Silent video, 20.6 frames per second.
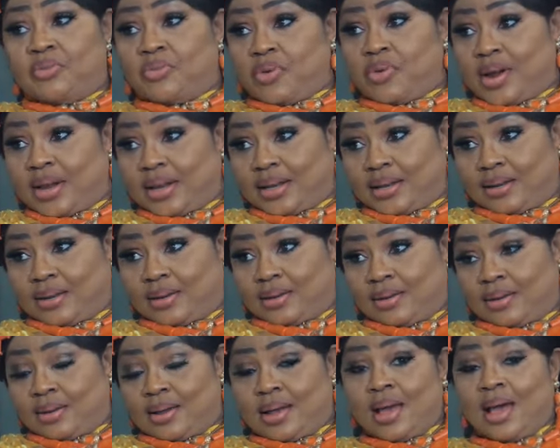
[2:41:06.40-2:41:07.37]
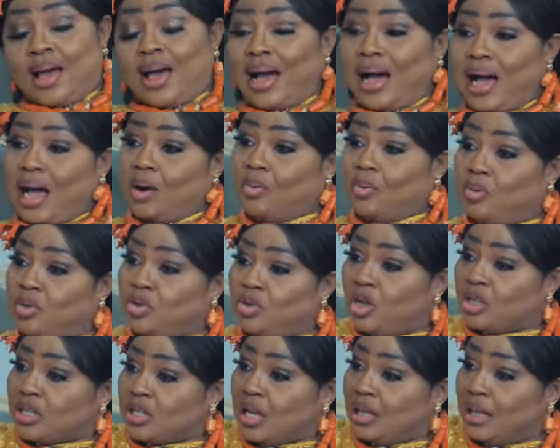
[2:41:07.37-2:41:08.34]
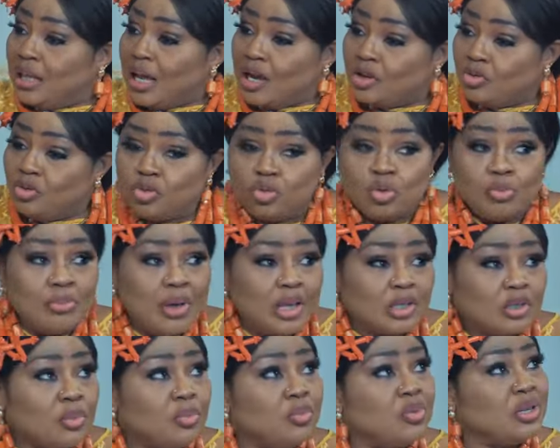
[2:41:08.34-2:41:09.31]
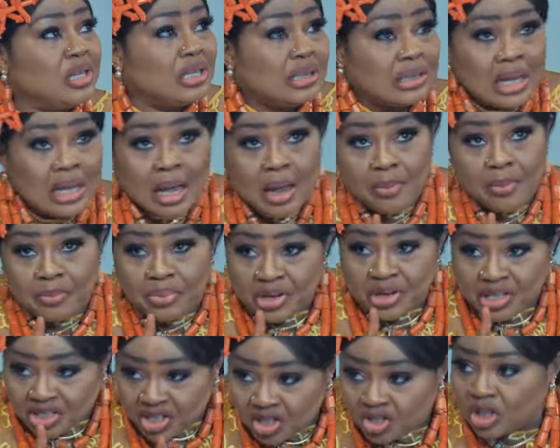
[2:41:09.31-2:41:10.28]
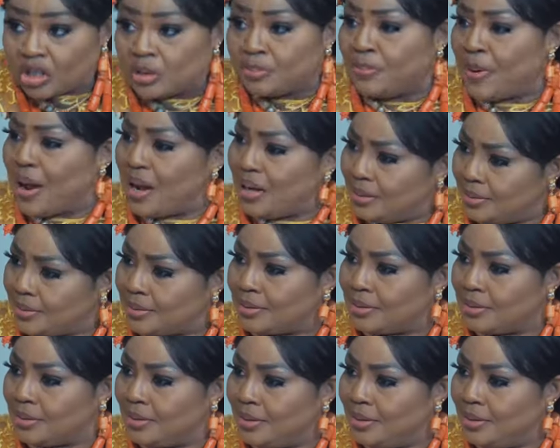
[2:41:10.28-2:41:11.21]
Fred, I will not allow you to mess up with this prestigious palace